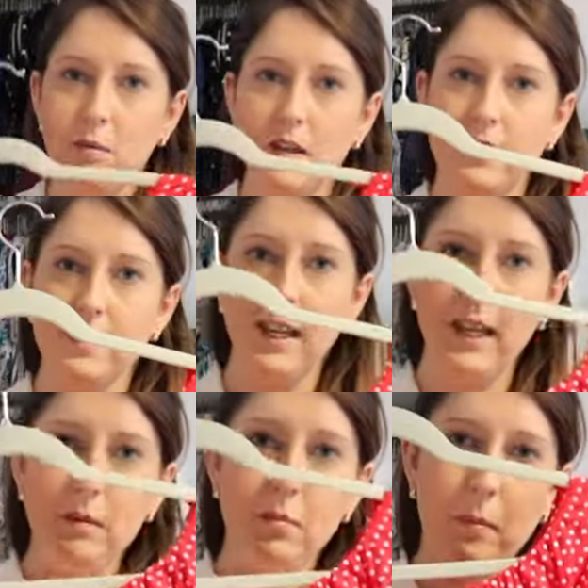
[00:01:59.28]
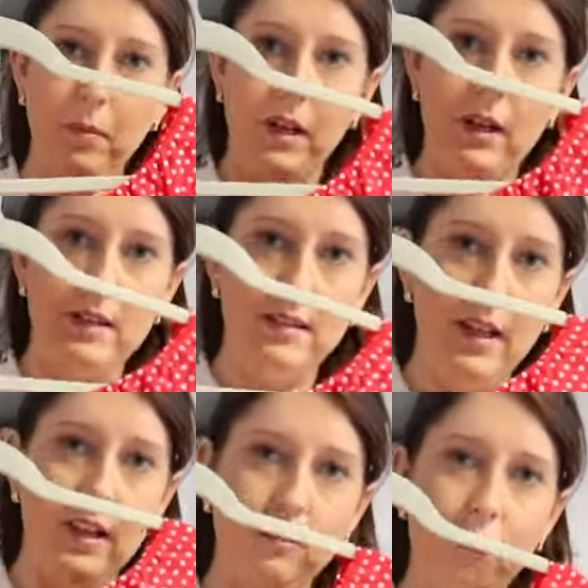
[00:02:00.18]
one is a keep because
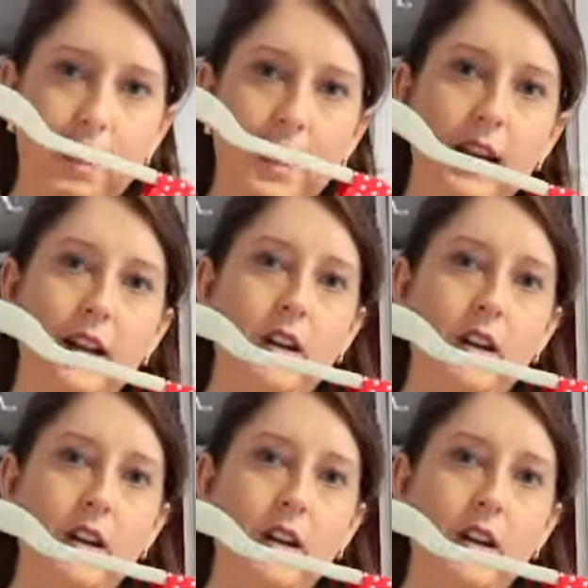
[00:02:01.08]
it is really